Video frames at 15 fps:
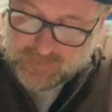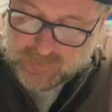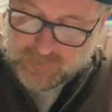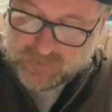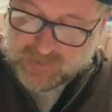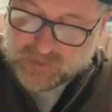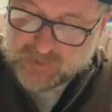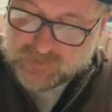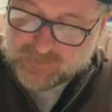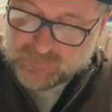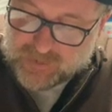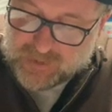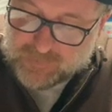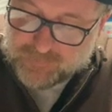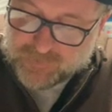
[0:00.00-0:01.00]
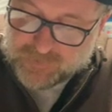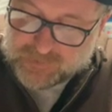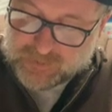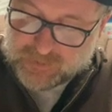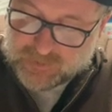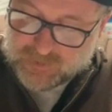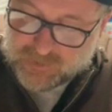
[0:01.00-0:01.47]
Think of the way the
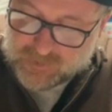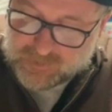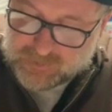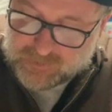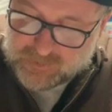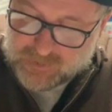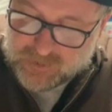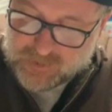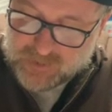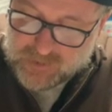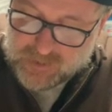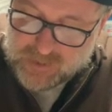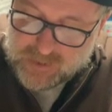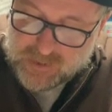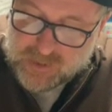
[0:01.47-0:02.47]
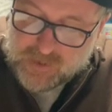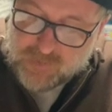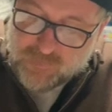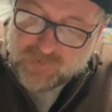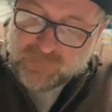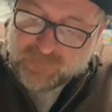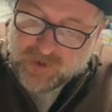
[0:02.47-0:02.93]
person looks.
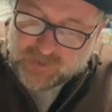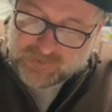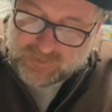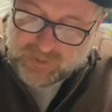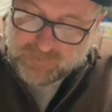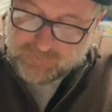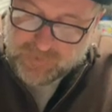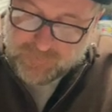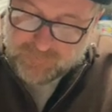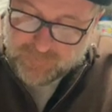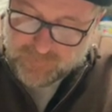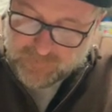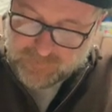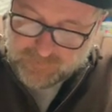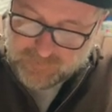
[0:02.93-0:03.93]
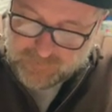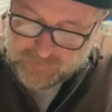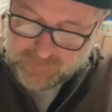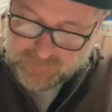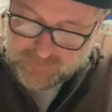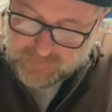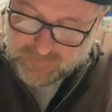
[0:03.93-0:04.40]
We've all seen people.
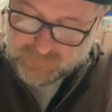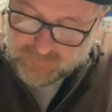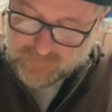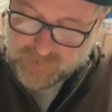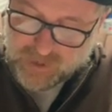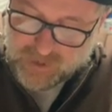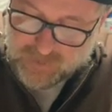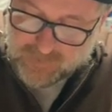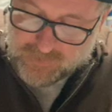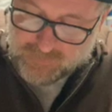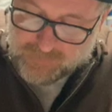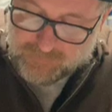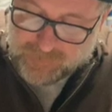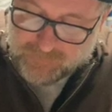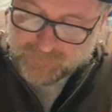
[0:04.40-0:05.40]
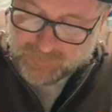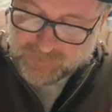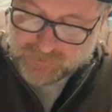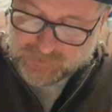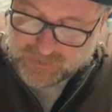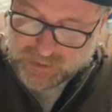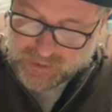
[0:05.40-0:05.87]
We all know what people
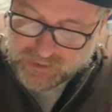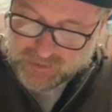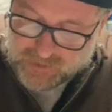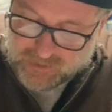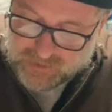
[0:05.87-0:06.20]
look like.